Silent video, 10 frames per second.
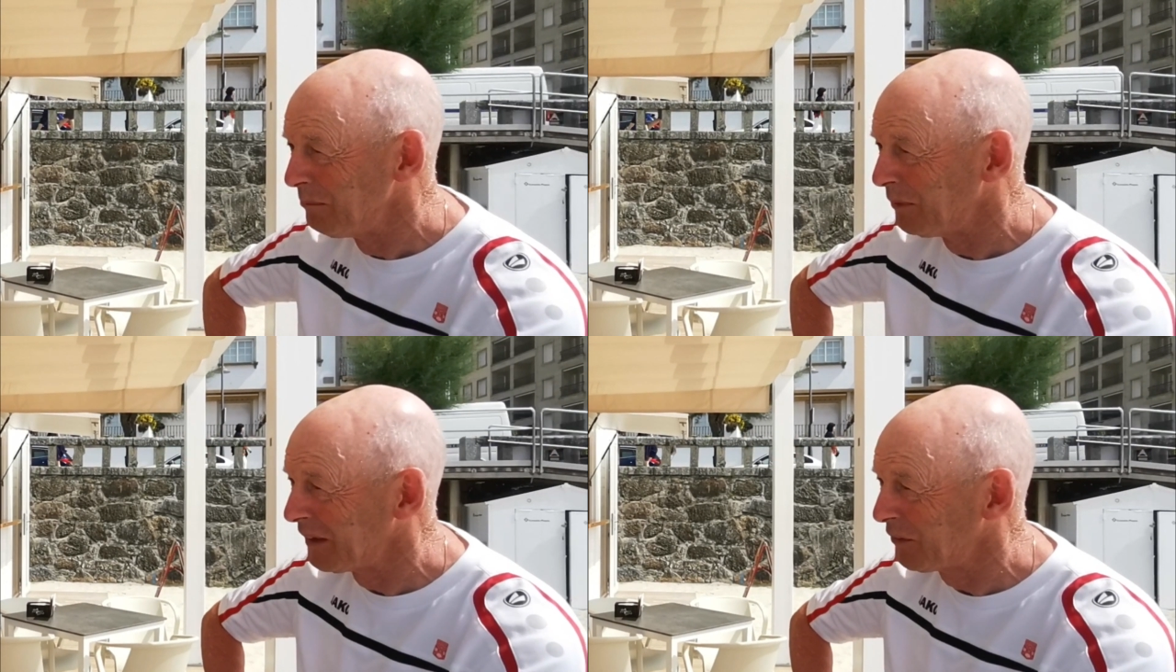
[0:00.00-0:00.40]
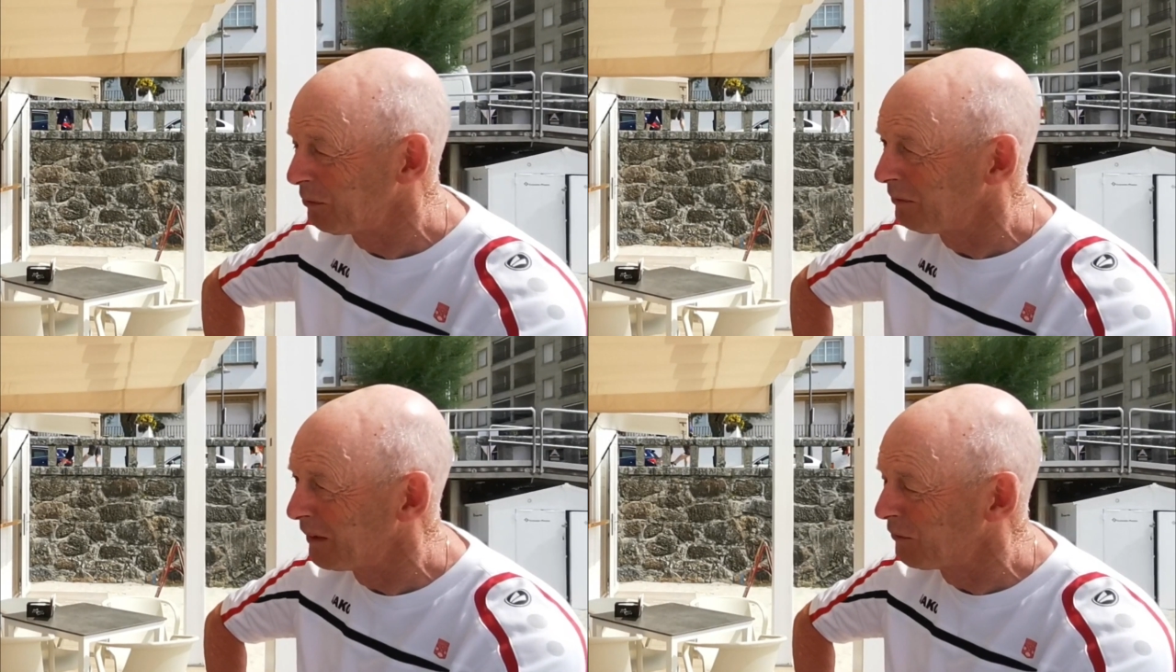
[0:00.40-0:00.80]
But that's
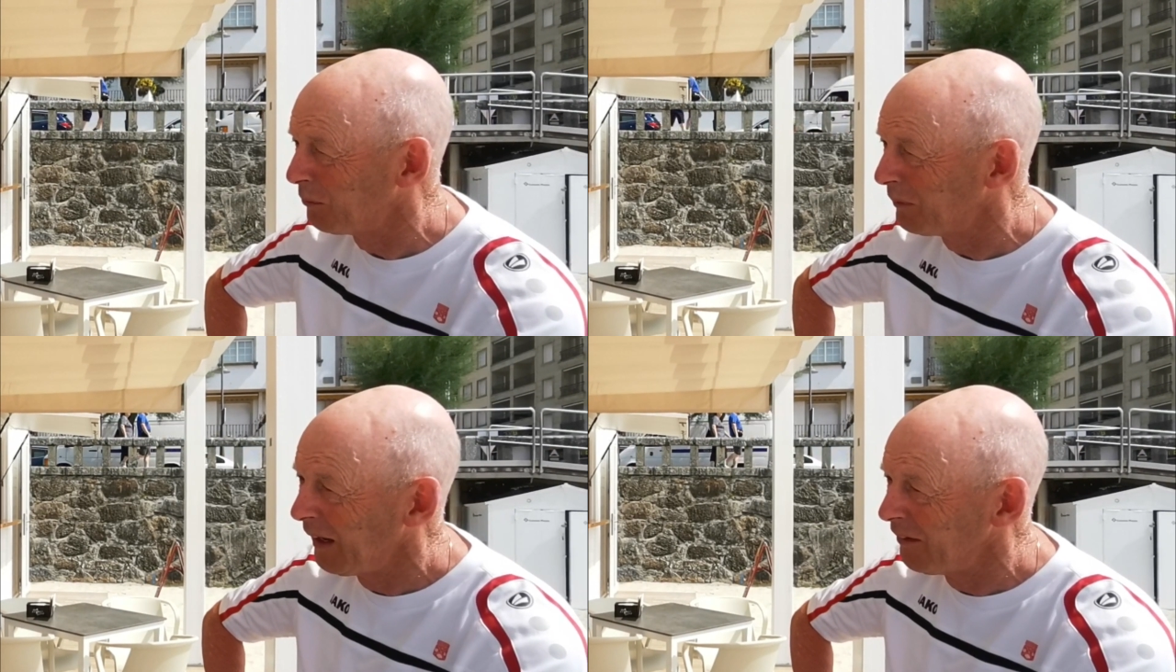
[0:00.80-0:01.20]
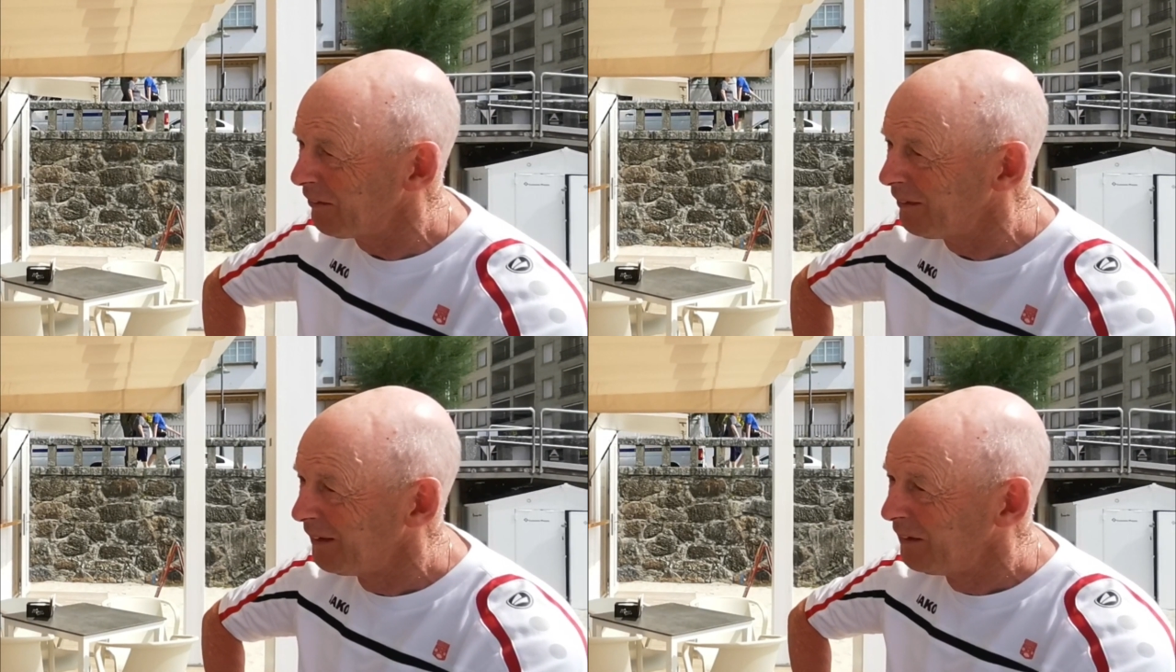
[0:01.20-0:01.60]
and
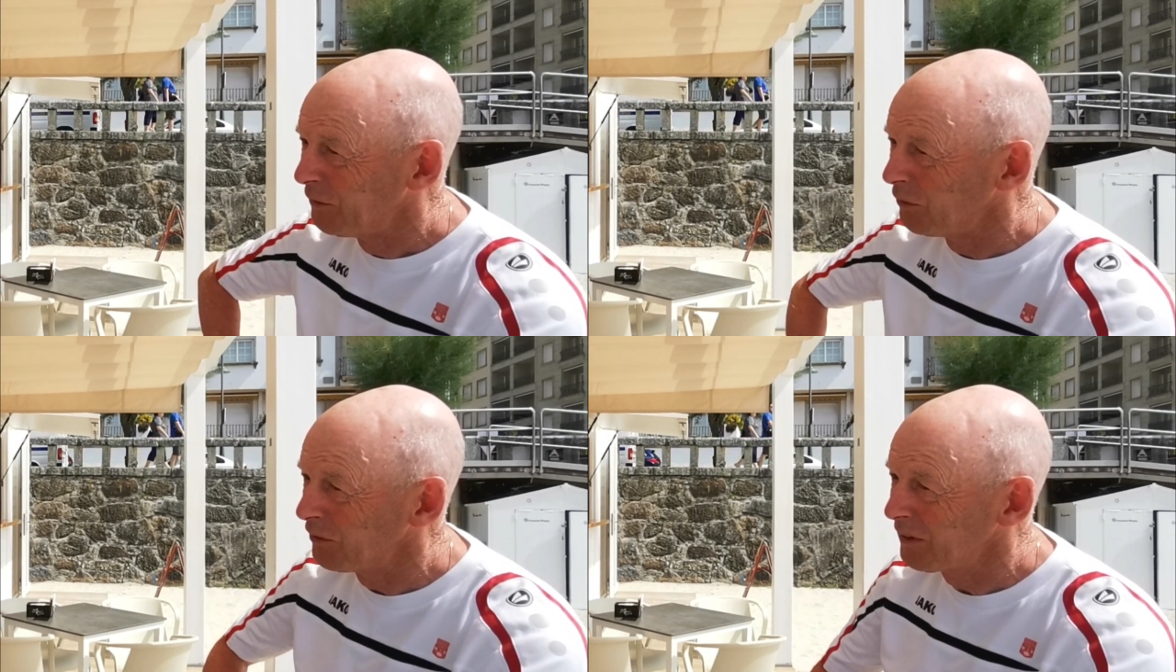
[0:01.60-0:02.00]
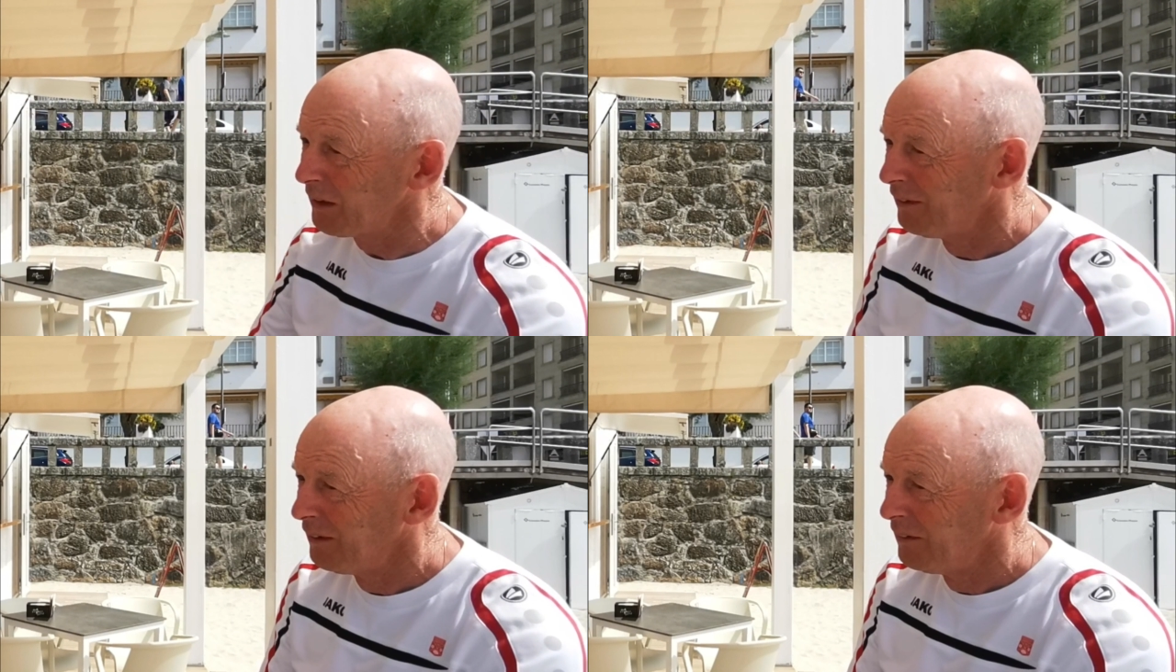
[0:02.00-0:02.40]
those,
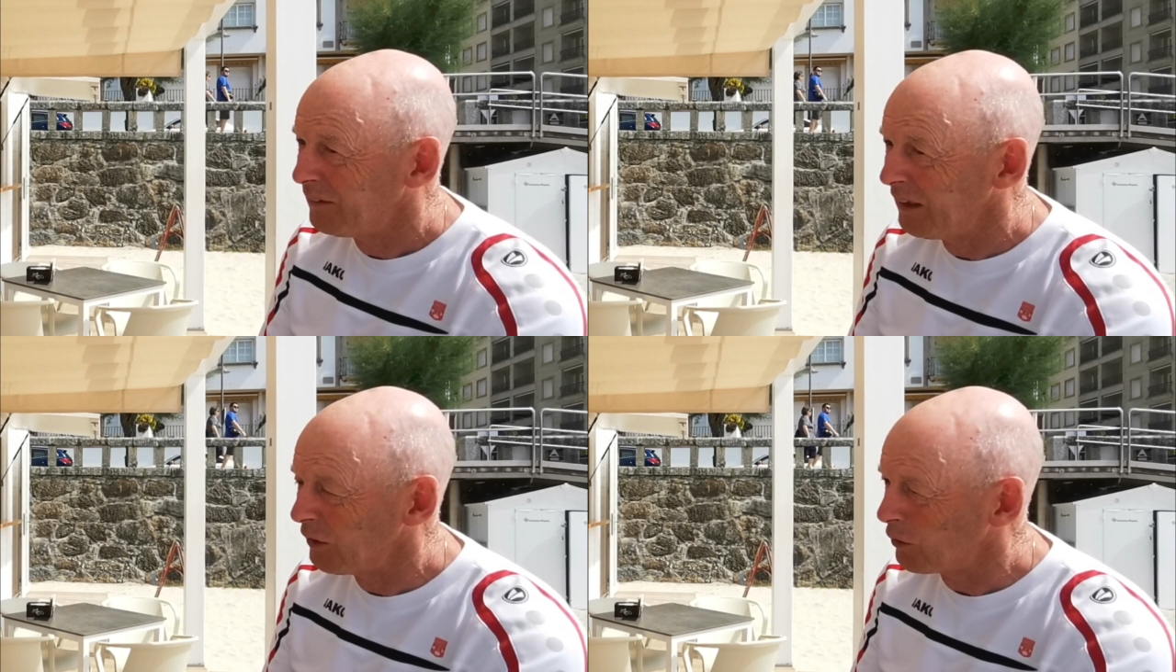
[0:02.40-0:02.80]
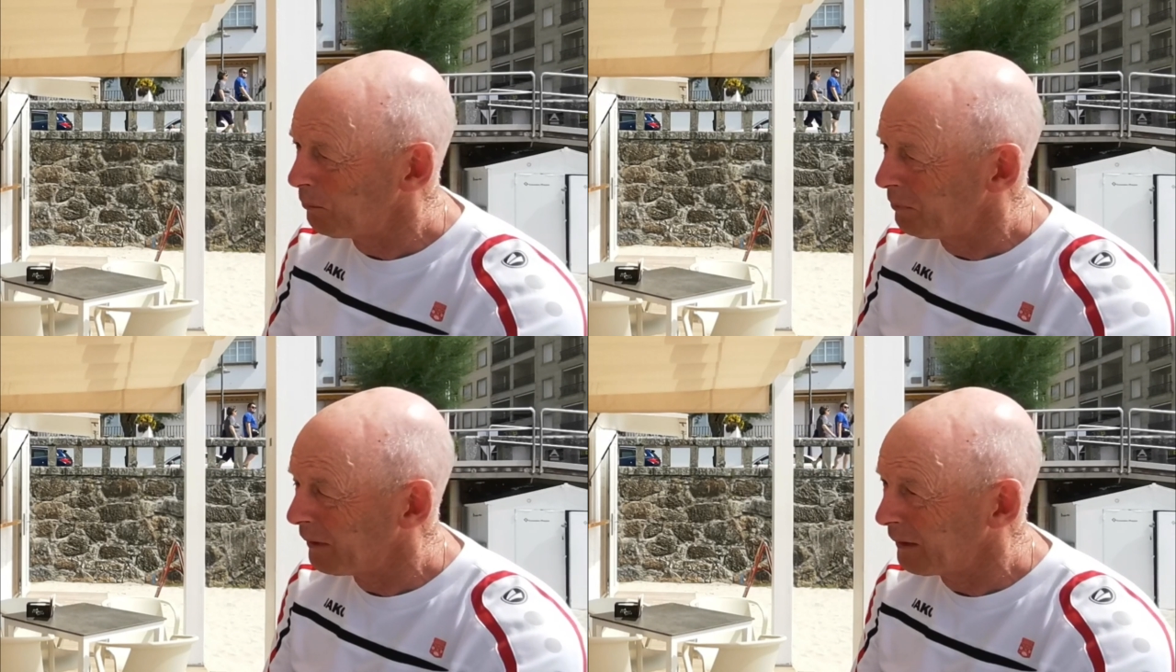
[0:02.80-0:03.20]
they look
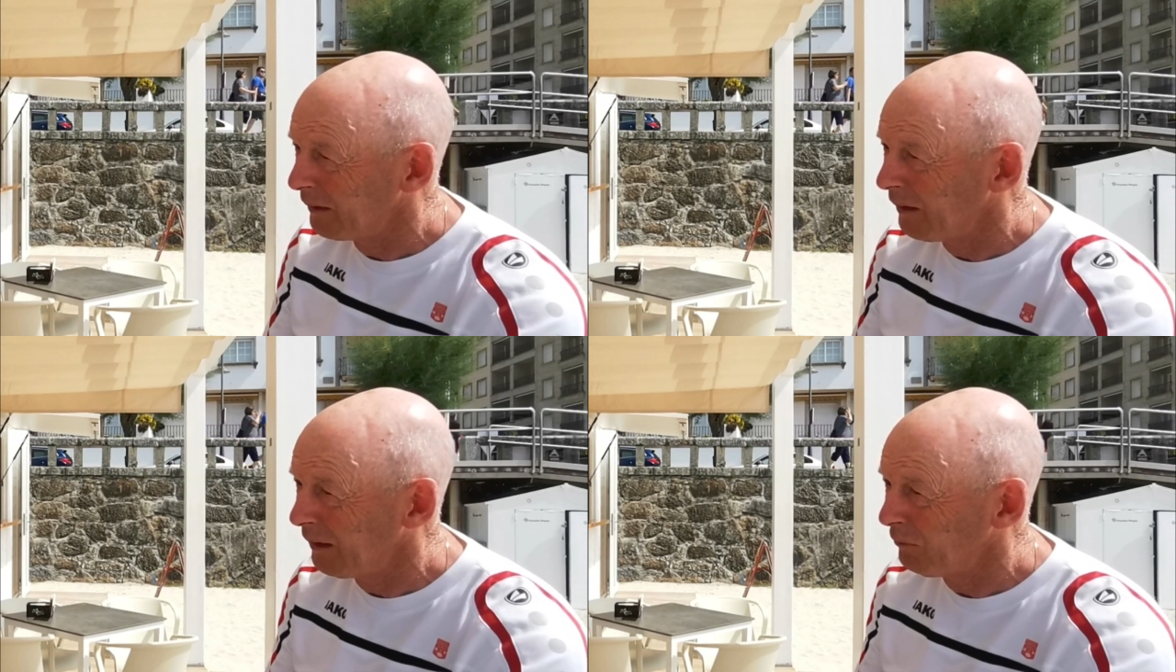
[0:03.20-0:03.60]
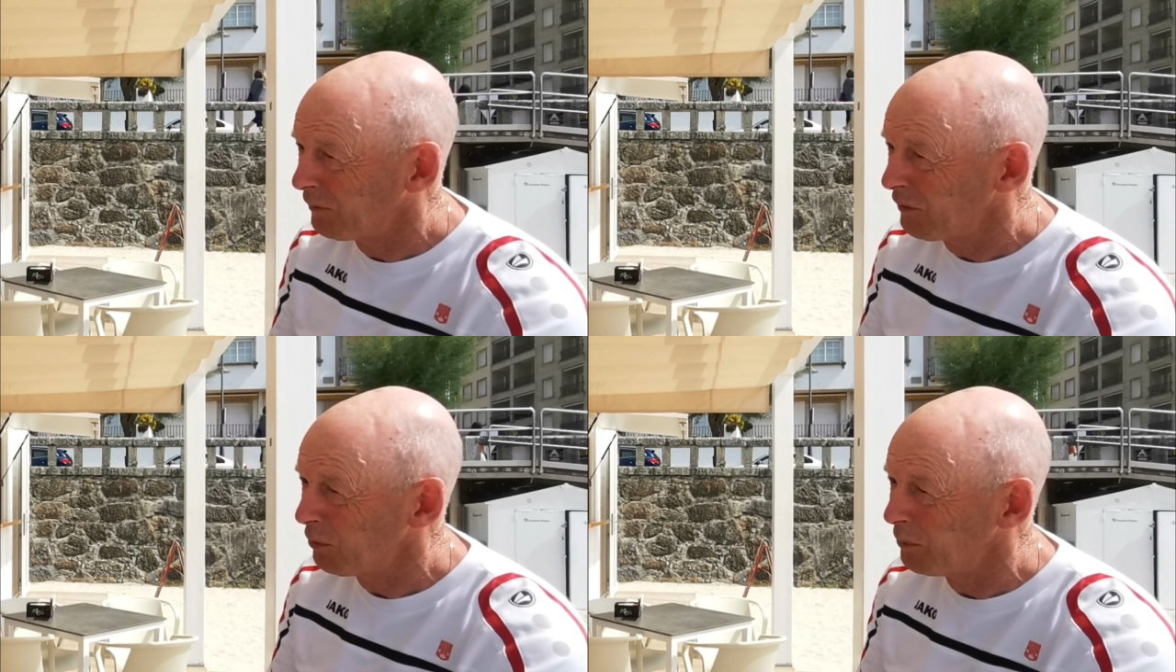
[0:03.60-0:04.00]
up like, and
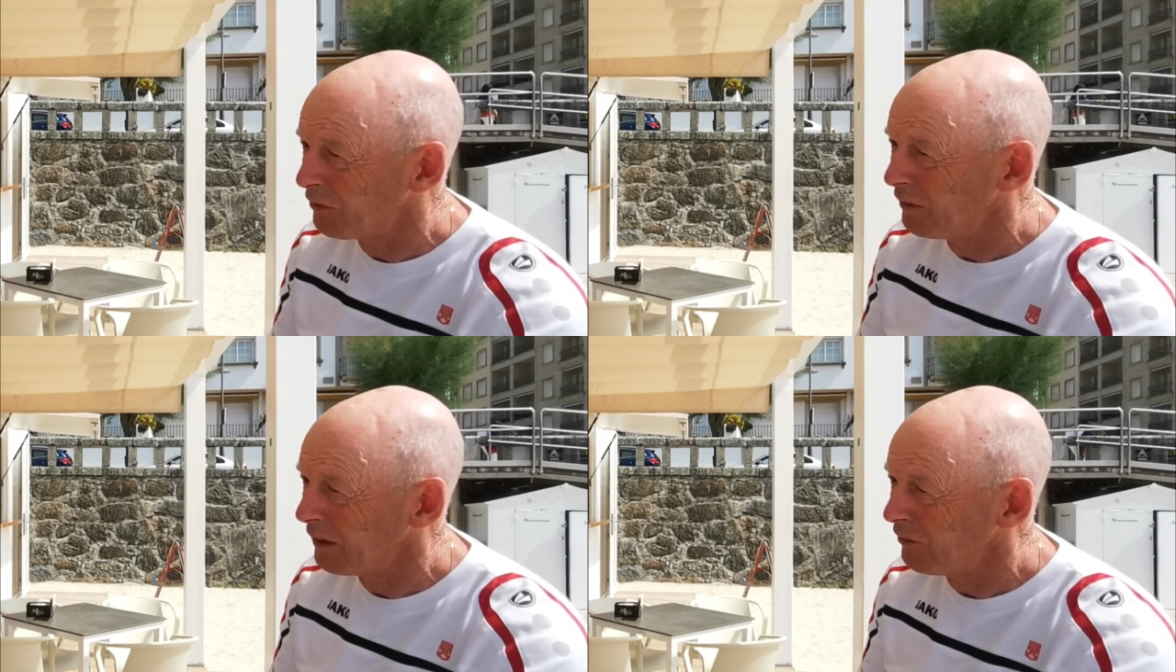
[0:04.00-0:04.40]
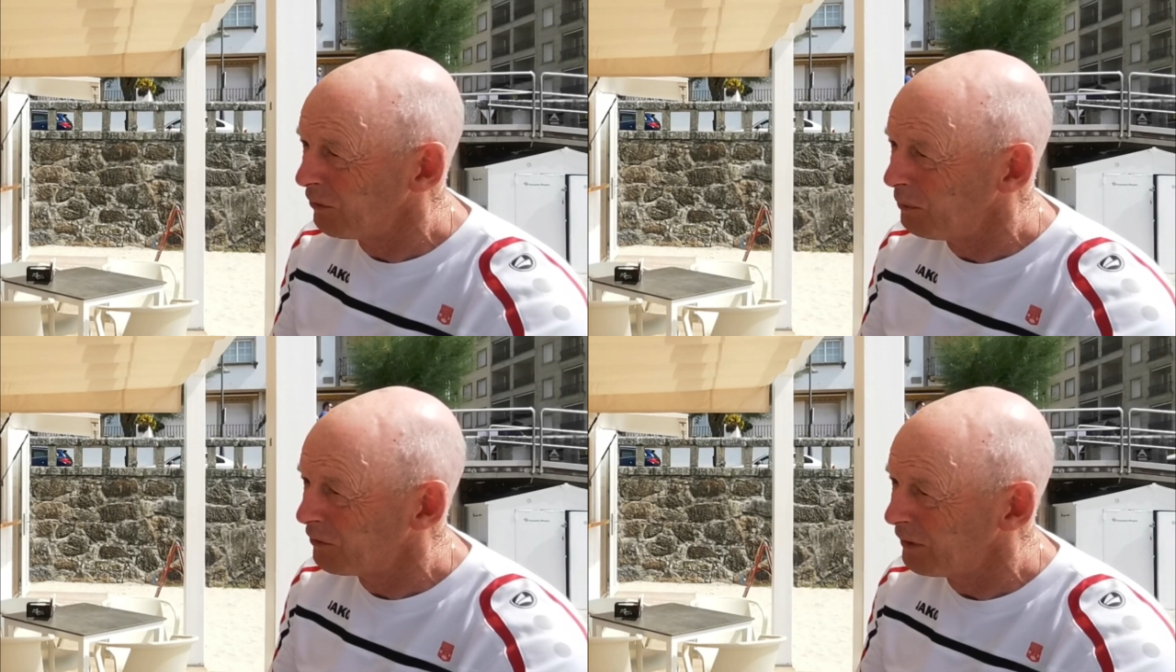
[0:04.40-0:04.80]
that's what we try and
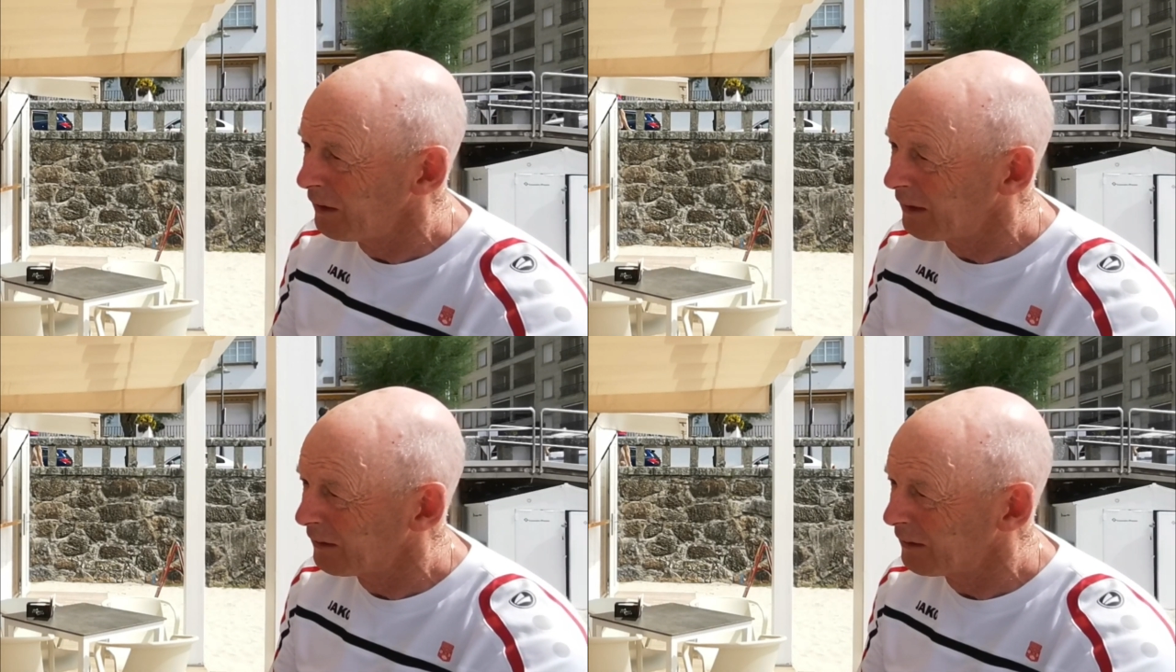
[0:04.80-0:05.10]
do. We try and